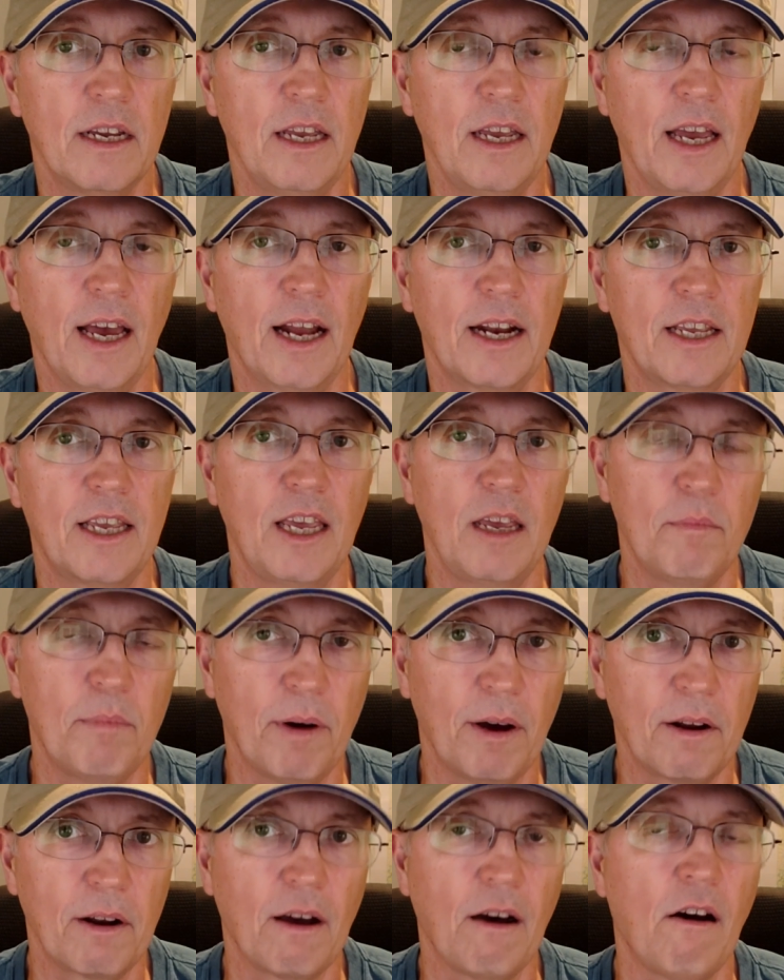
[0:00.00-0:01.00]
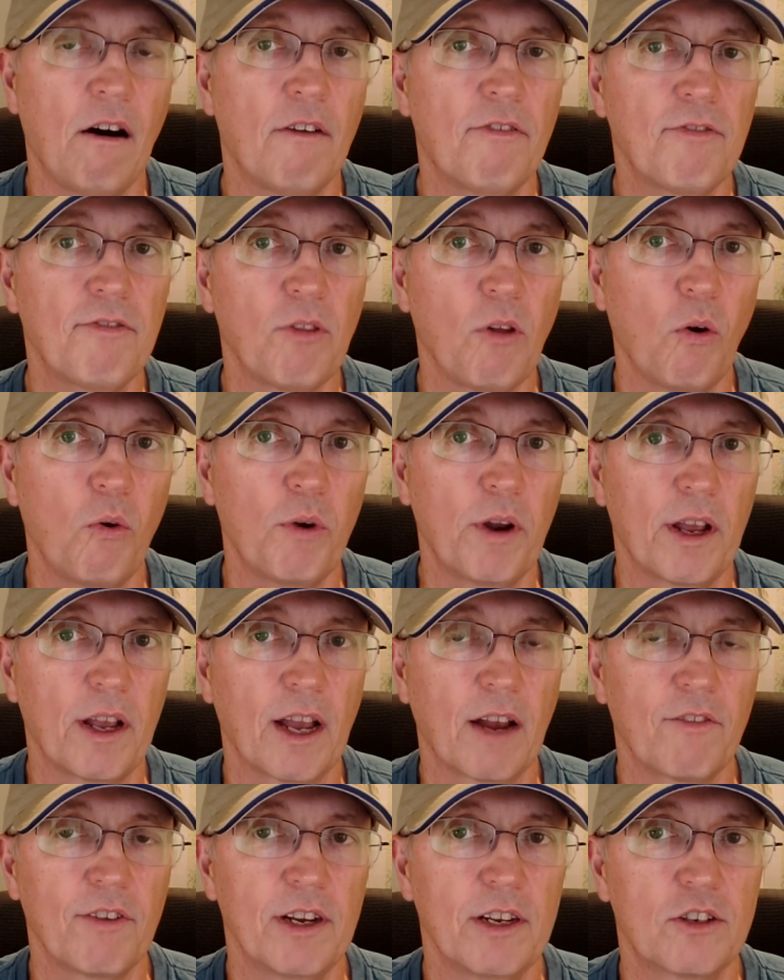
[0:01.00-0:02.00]
he had to keep on offloading
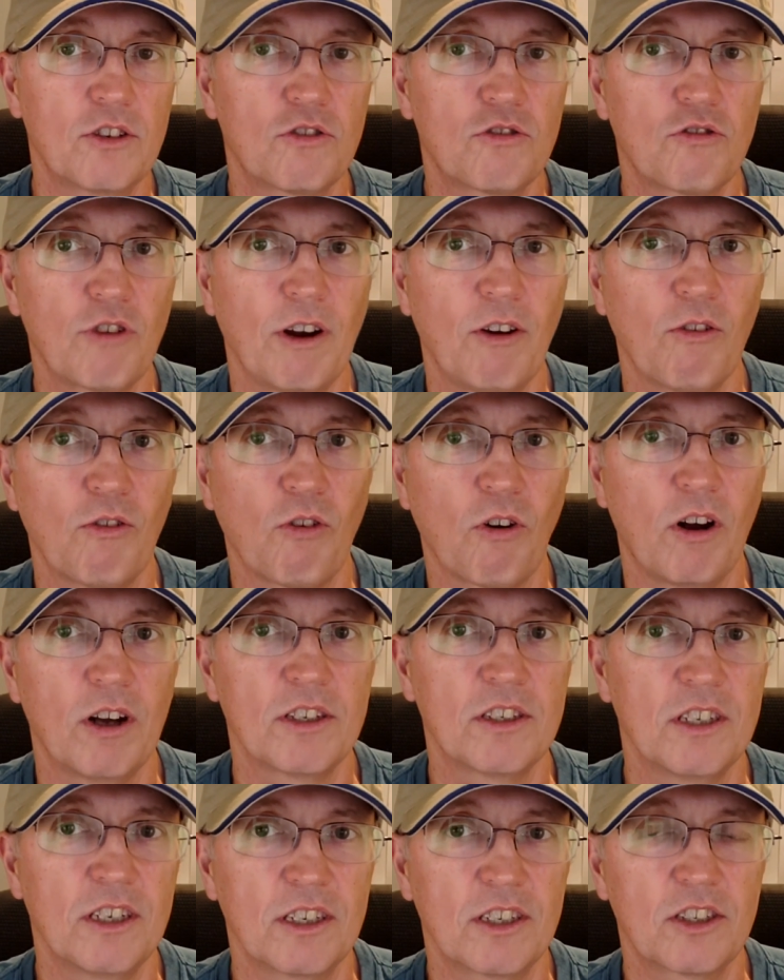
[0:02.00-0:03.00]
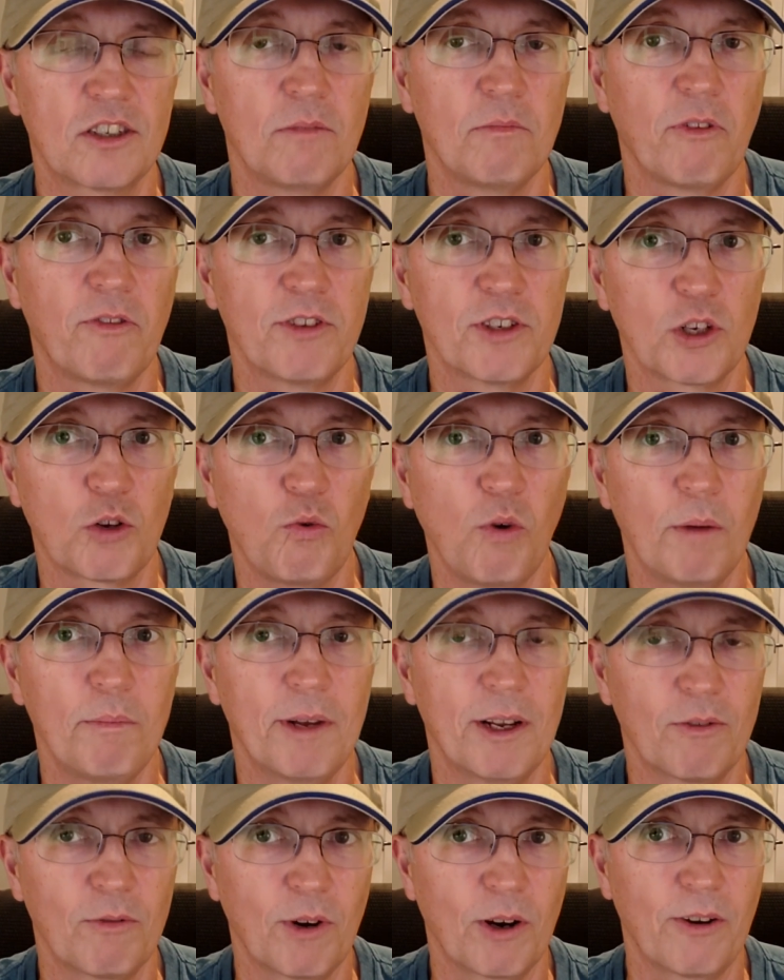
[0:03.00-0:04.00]
every trail crossing some of his
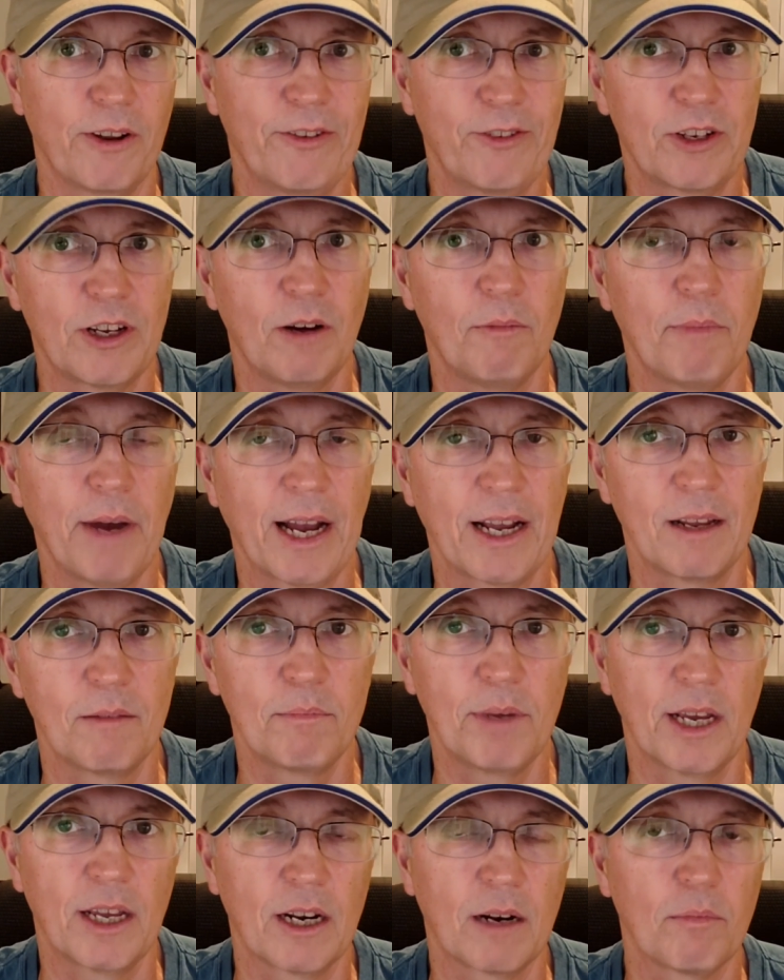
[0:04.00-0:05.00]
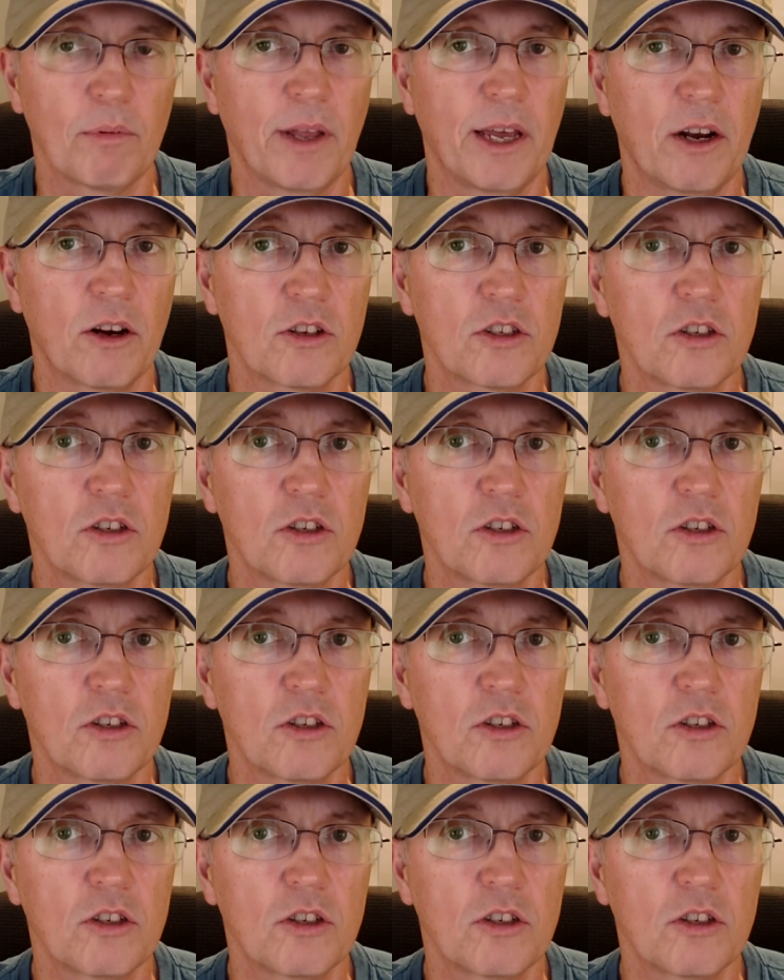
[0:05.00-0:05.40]
equipment where he'd come back and pick it up later.